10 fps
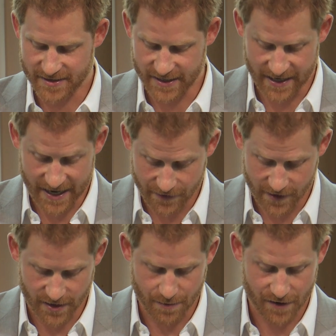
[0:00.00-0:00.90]
a
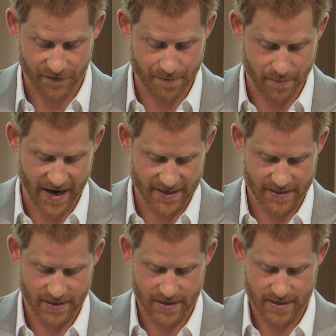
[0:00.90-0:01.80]
significant enough impact,
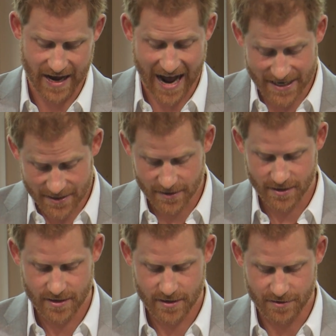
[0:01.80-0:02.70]
and
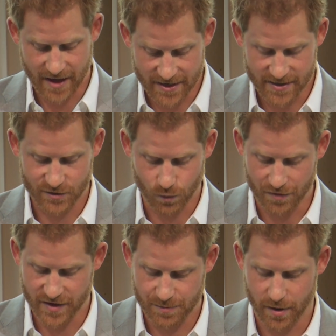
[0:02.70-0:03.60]
that is
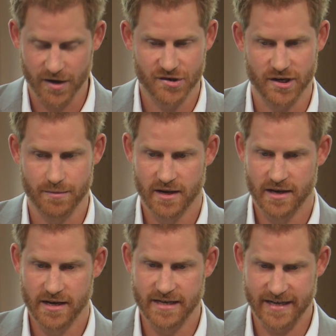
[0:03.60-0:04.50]
what this partnership
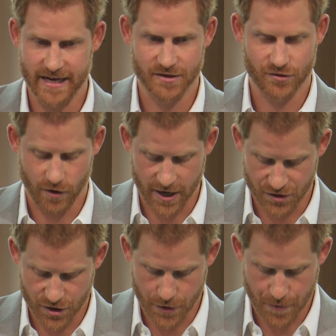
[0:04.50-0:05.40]
is here to try and
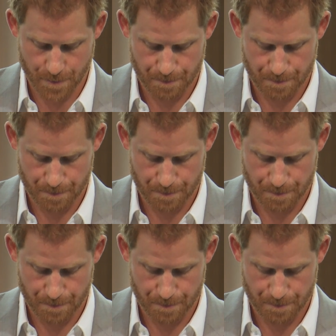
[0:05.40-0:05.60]
do.